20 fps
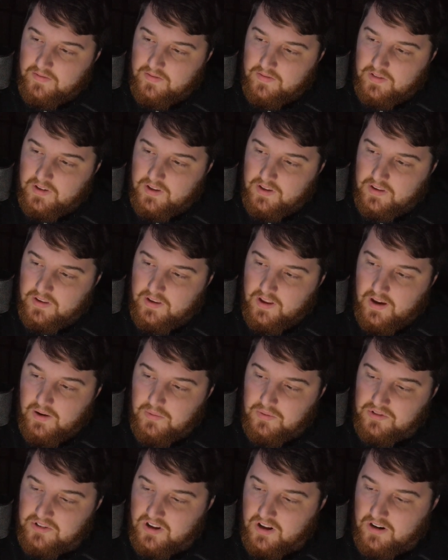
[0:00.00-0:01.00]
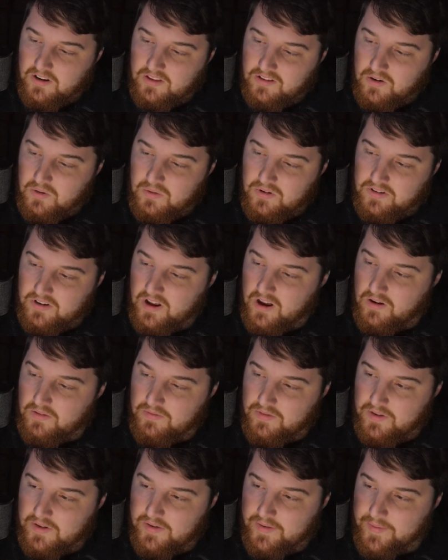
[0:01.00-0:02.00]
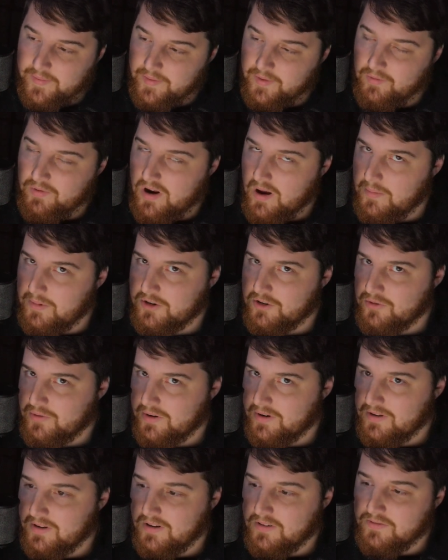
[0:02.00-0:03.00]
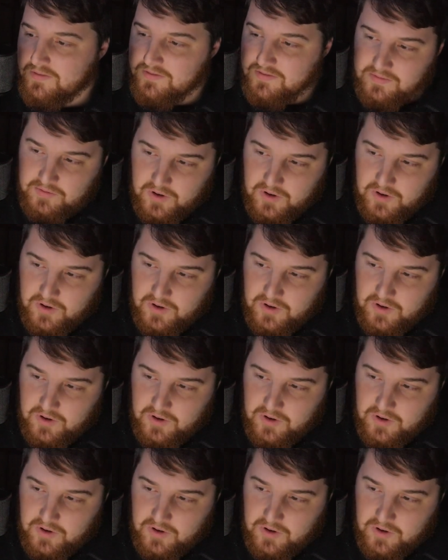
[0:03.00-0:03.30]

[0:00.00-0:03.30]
and that was kind of the going down the rabbit trail of